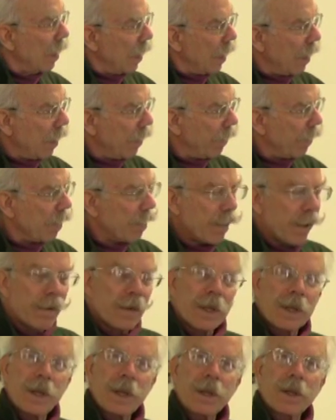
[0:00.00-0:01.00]
If you've ever
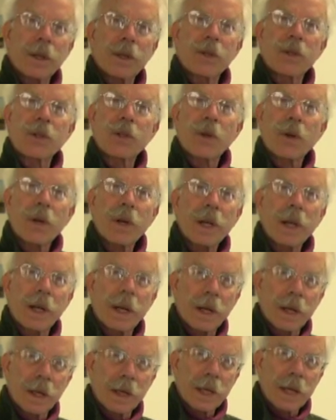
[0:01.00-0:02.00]
seen a
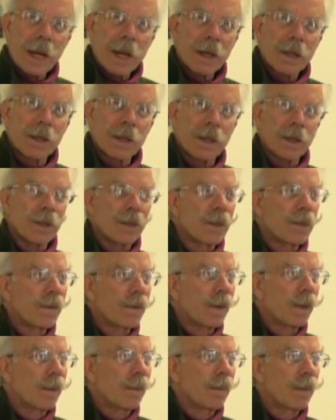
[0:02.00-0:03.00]
cholla cactus
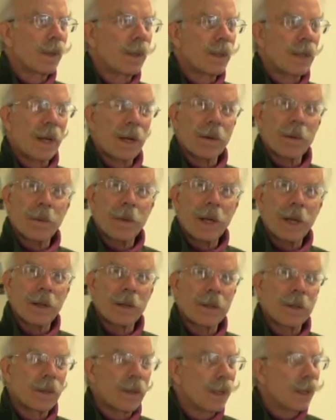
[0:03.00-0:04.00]
from the
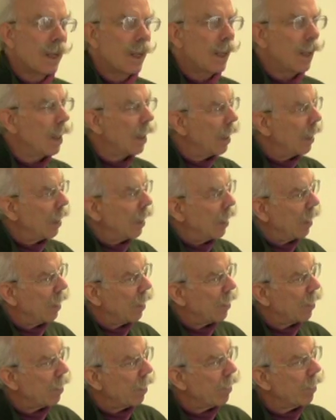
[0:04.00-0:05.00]
southwest,
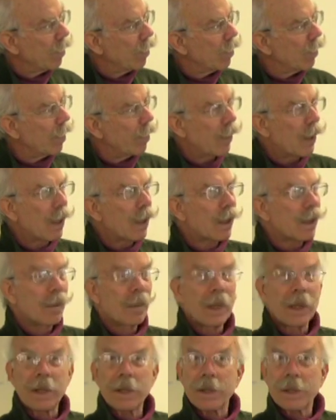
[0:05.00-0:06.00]
it's a
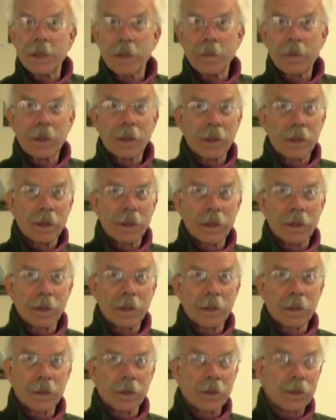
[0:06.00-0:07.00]
remarkably similar
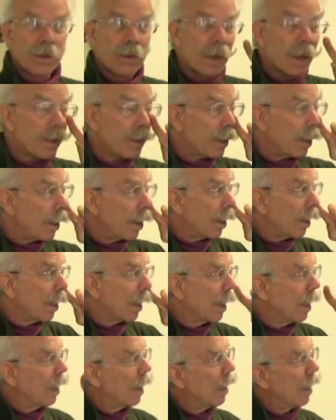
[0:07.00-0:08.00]
structure,
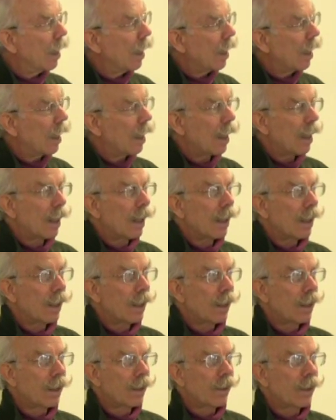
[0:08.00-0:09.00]

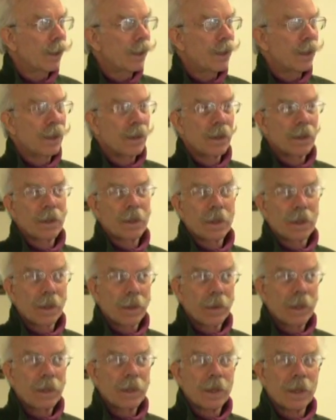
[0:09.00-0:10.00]
which is
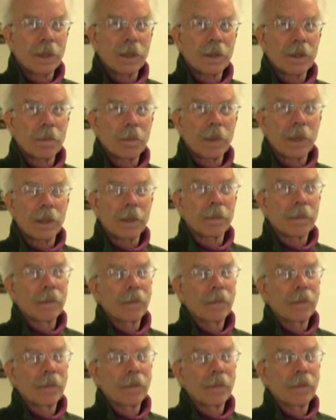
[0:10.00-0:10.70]
coincidence, but